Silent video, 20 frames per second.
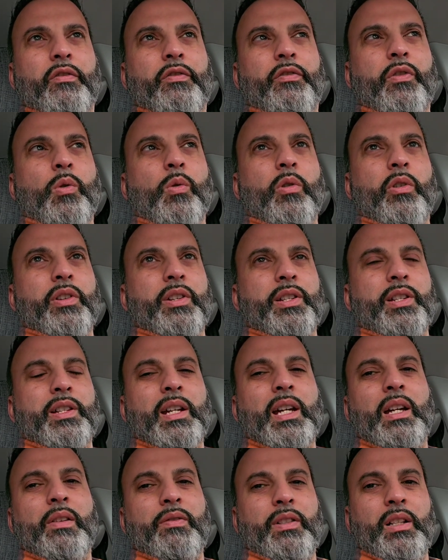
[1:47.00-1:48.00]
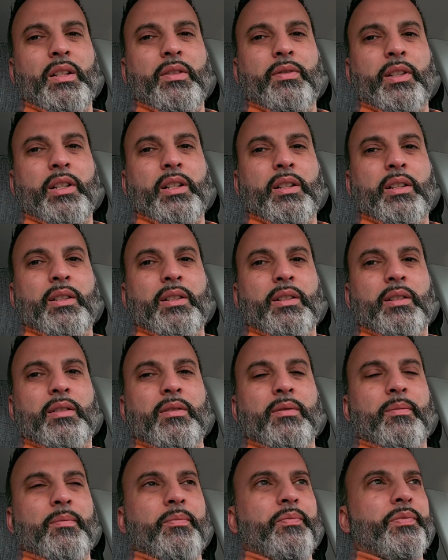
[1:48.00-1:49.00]
for the safety of a gun.
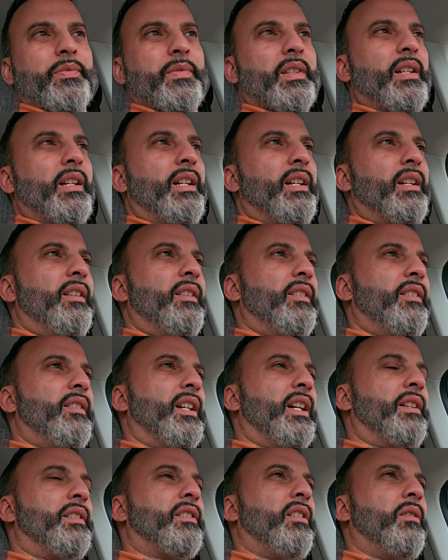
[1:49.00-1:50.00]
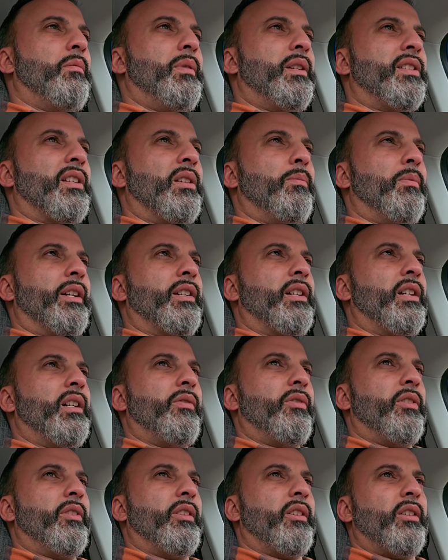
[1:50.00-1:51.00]
And that's going to be something I
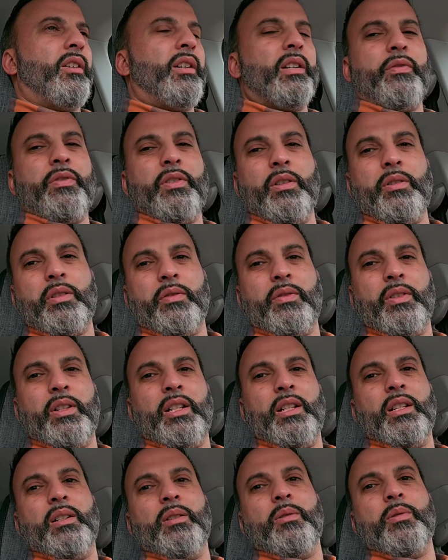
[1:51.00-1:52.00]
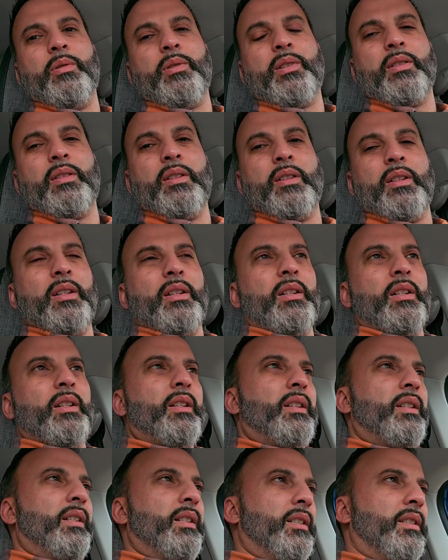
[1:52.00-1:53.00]
cover in a lot of future videos,
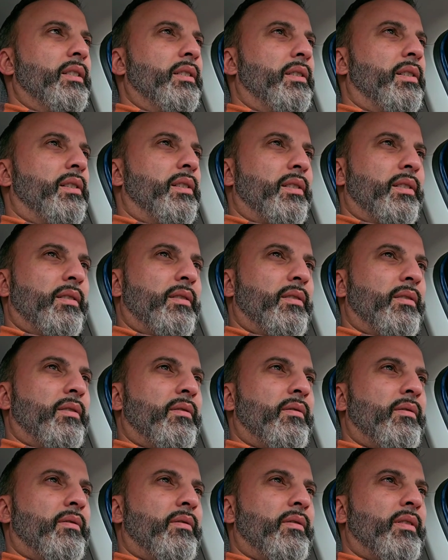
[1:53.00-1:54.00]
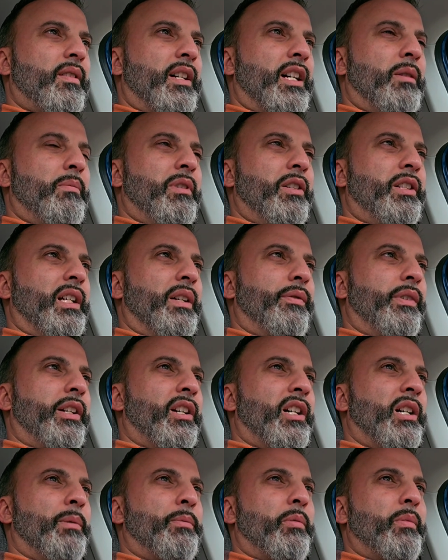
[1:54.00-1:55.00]
is how much have we
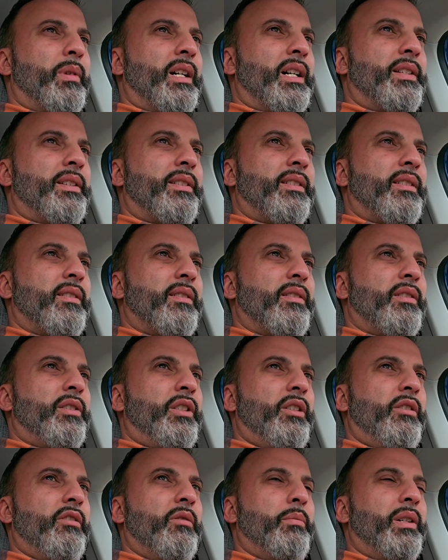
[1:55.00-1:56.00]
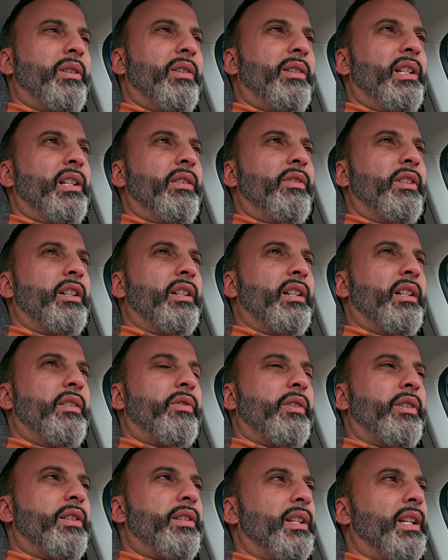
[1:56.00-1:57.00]
compromised the shootability of a gun
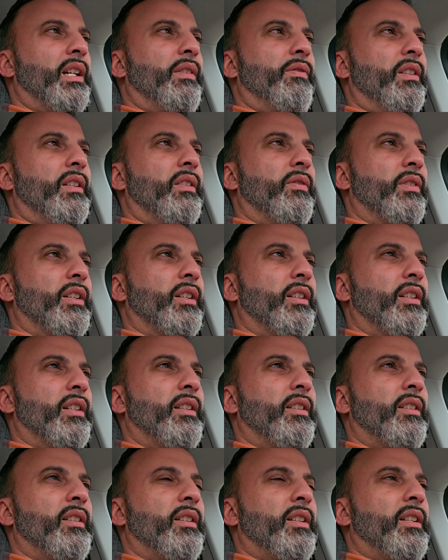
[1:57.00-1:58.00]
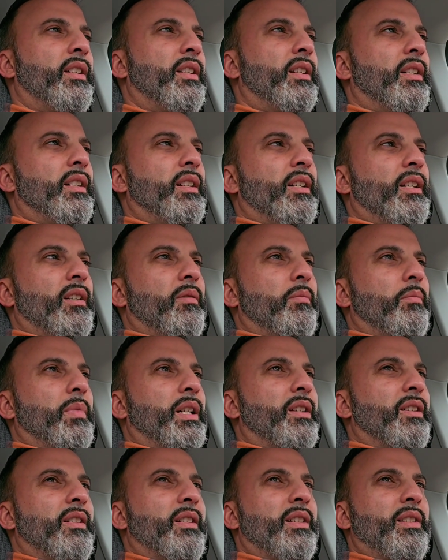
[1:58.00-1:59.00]
for the safety of a gun?
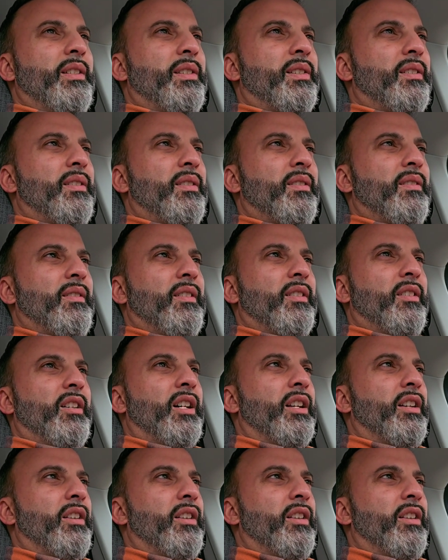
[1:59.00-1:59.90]
Because a lot